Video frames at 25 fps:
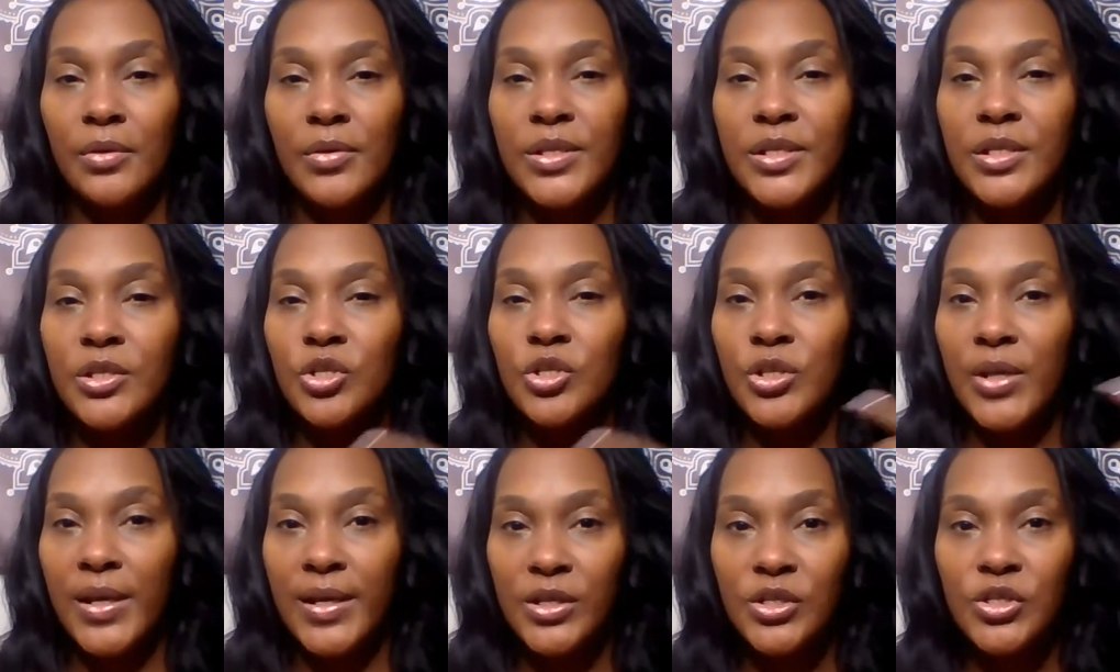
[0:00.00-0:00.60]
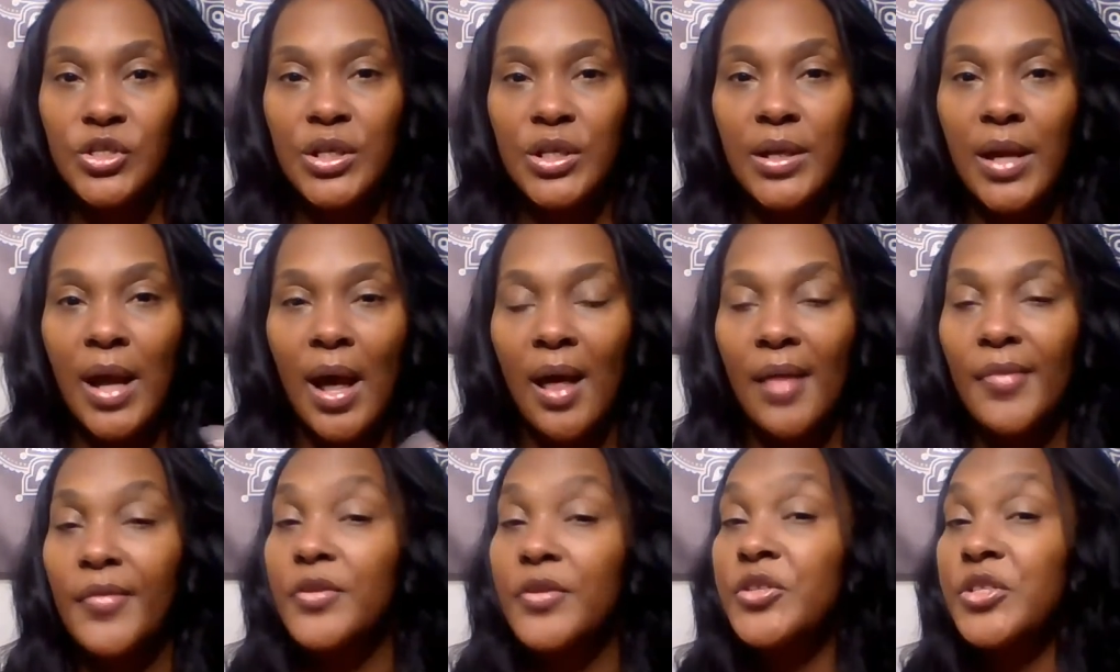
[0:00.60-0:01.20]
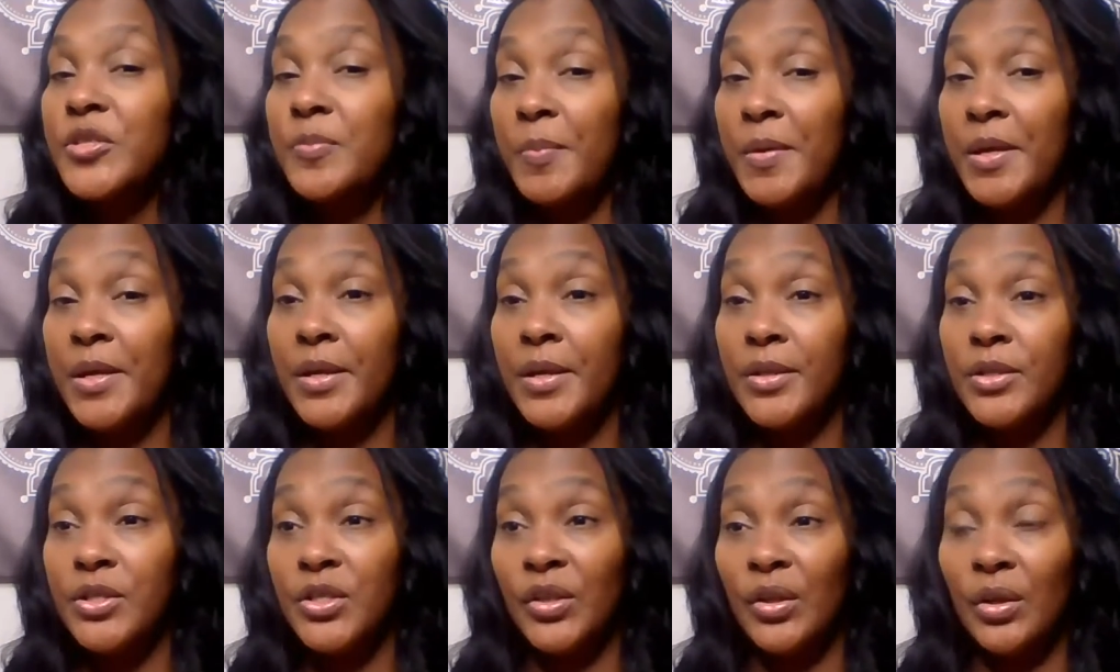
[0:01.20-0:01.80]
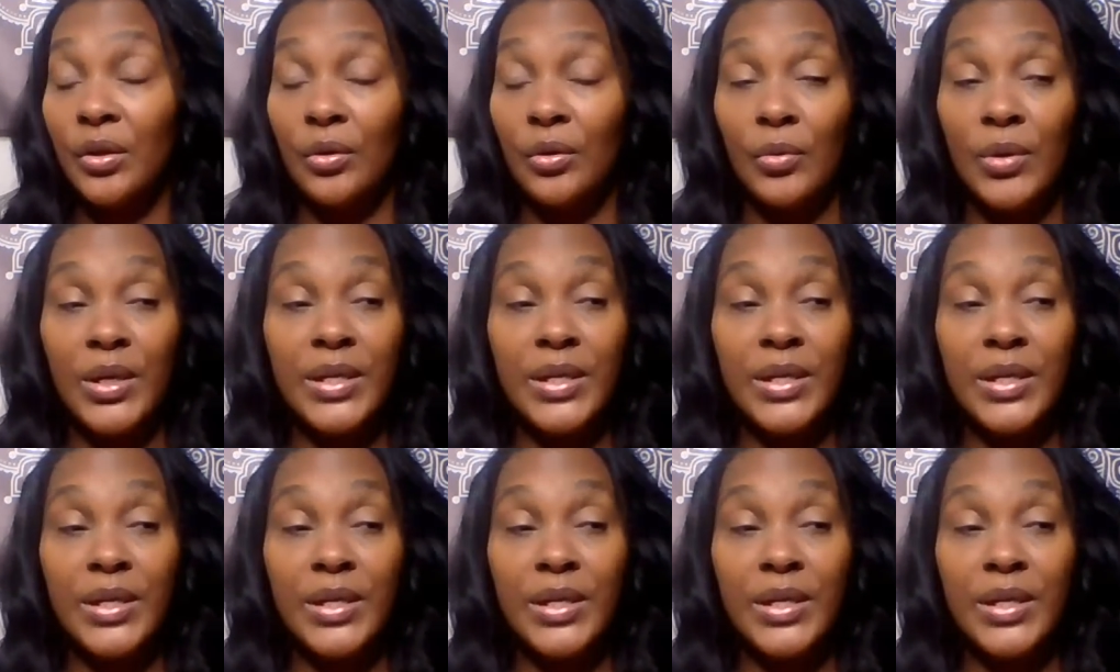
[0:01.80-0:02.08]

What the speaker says: Is it changing how they're speaking to you?